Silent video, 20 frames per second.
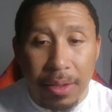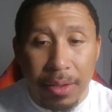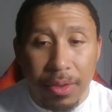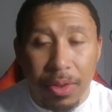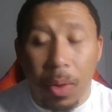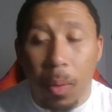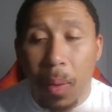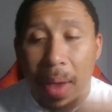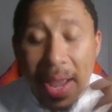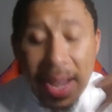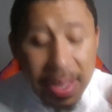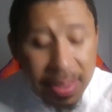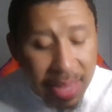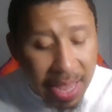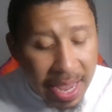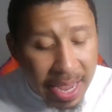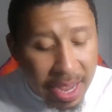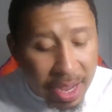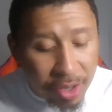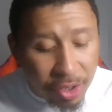The way
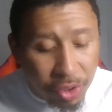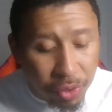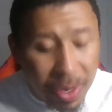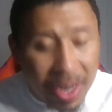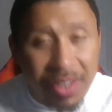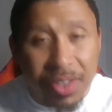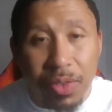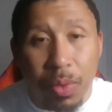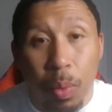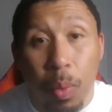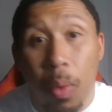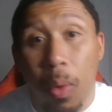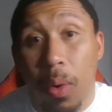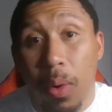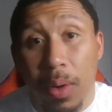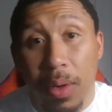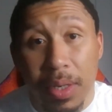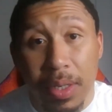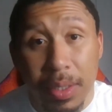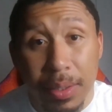they addressed
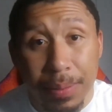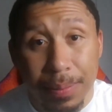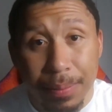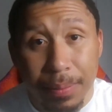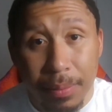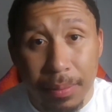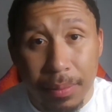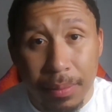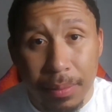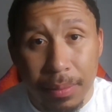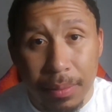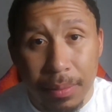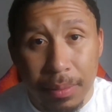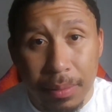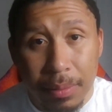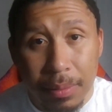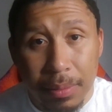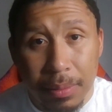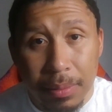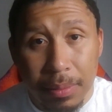war
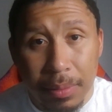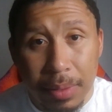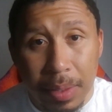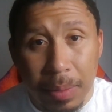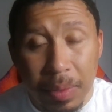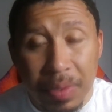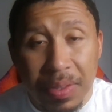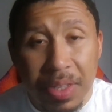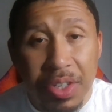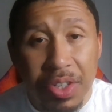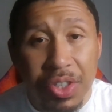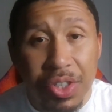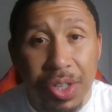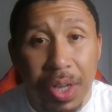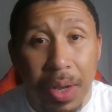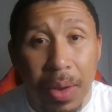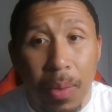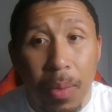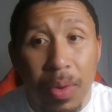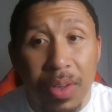with this
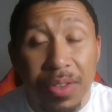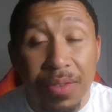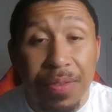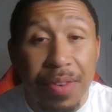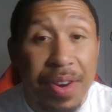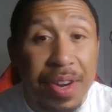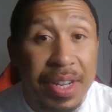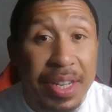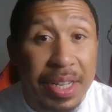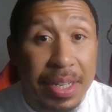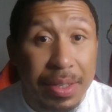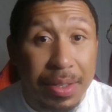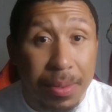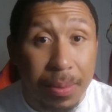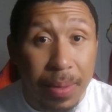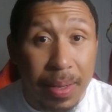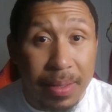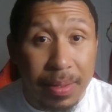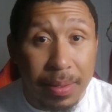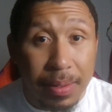show was very
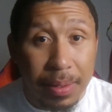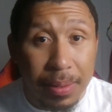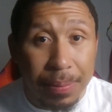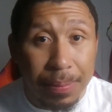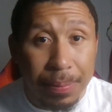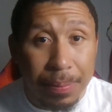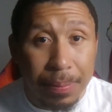interesting